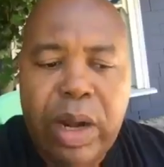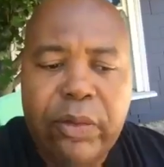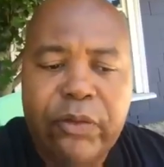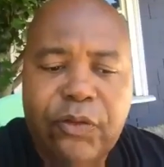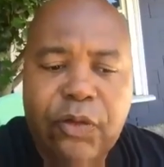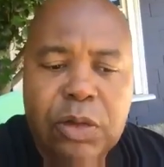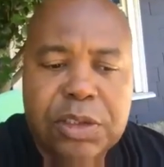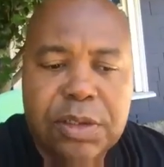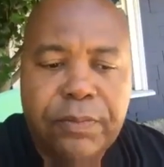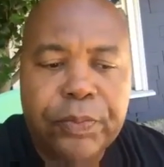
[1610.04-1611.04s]
I was
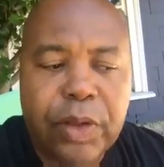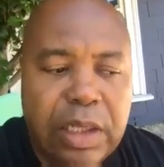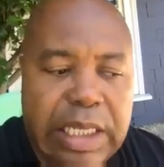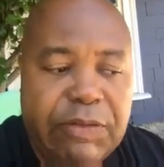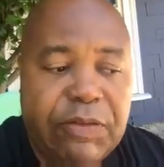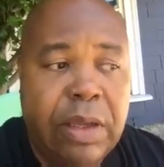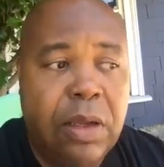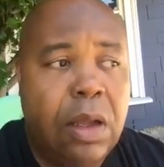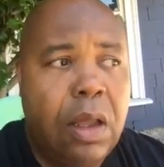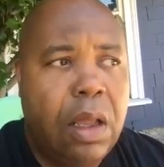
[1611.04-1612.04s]
first
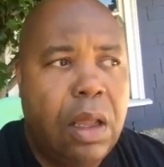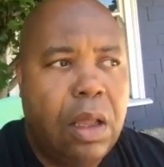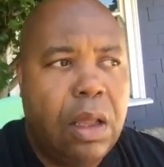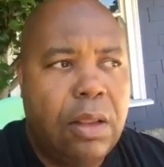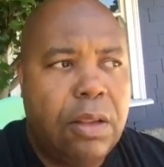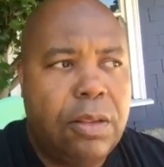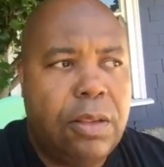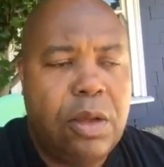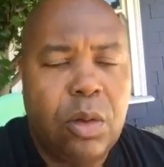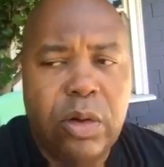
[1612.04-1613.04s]
leaving the
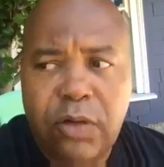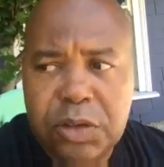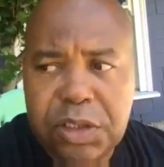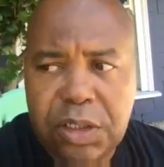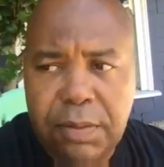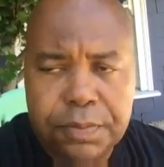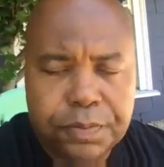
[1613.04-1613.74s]
university,